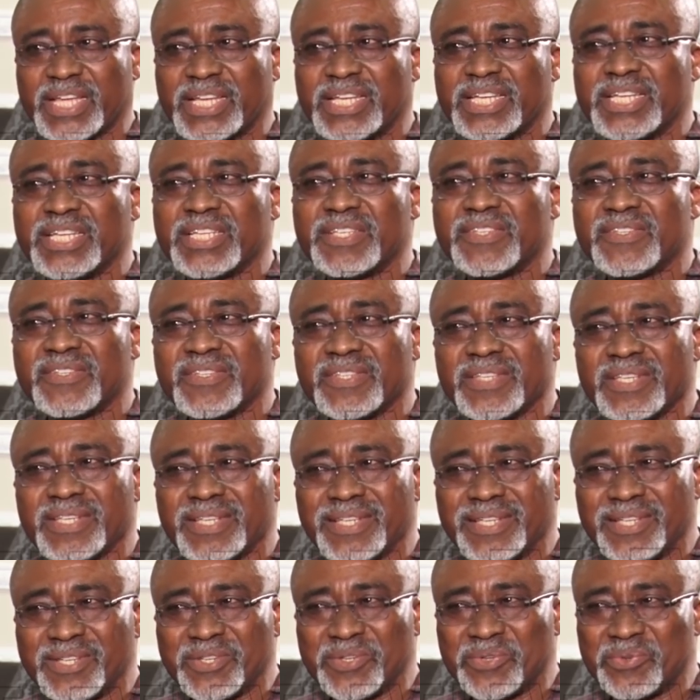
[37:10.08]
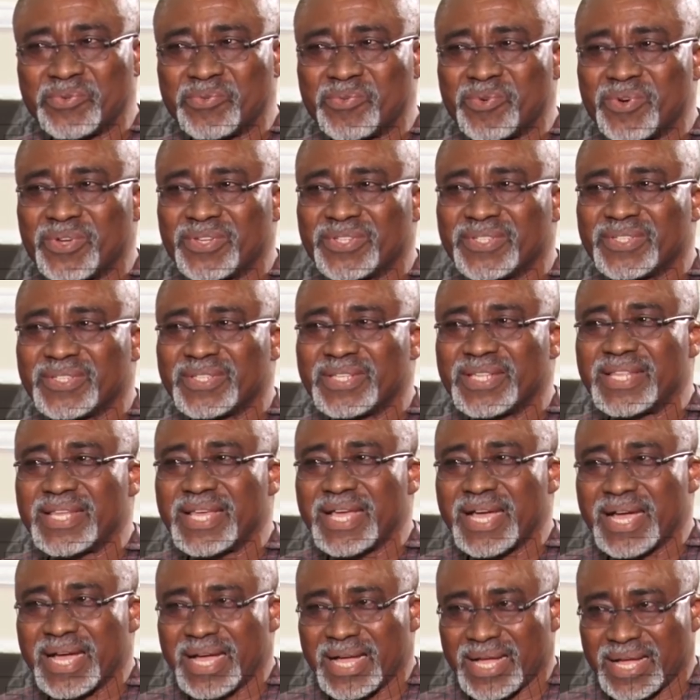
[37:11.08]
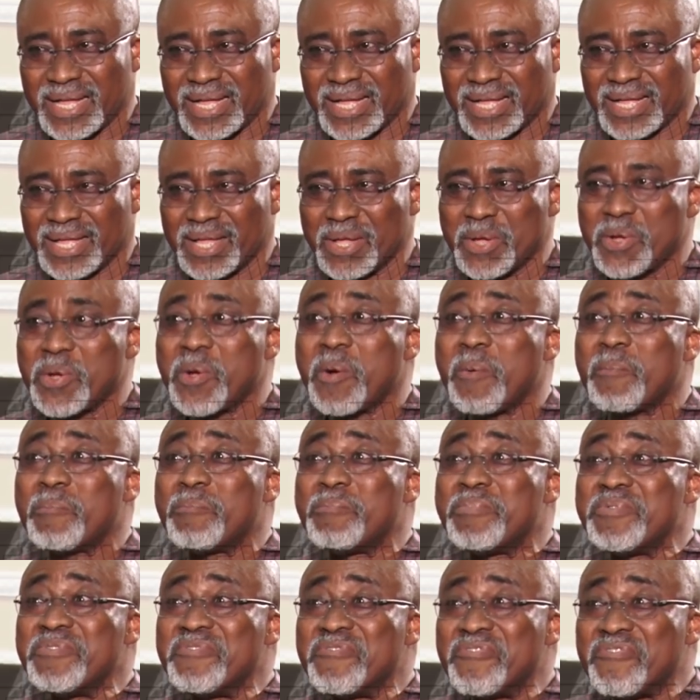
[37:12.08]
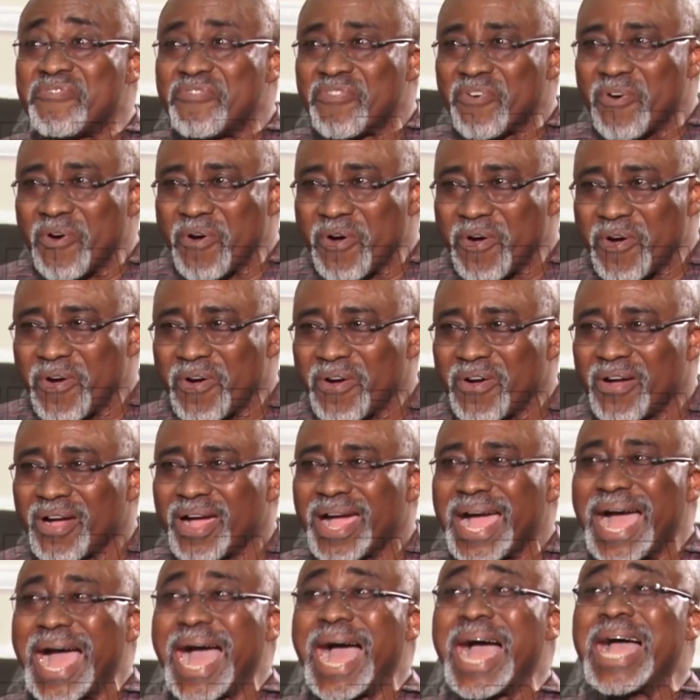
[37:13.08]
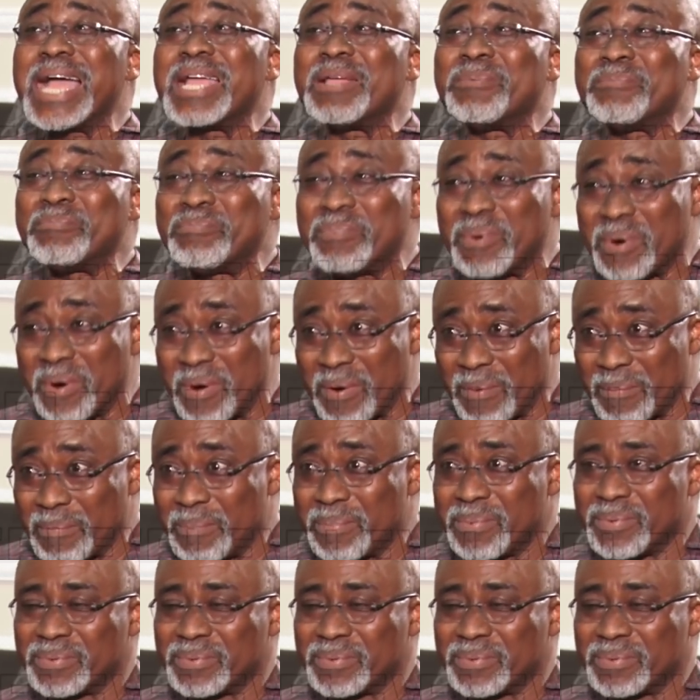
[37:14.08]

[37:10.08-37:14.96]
The siege was there before IPOB.